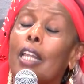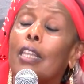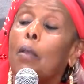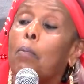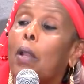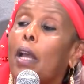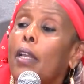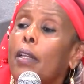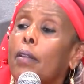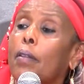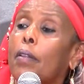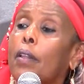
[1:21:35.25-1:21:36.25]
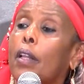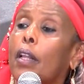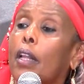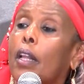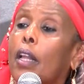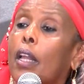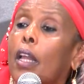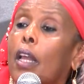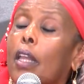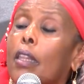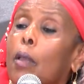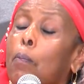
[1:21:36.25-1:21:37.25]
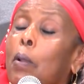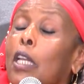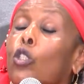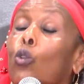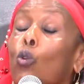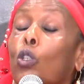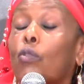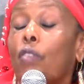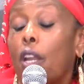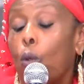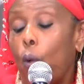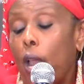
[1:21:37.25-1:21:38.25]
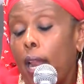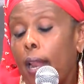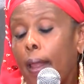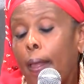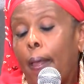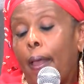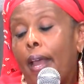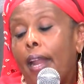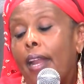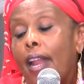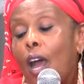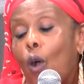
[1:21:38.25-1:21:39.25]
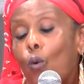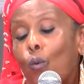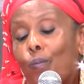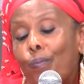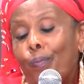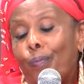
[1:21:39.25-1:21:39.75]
The place looks very well. Now,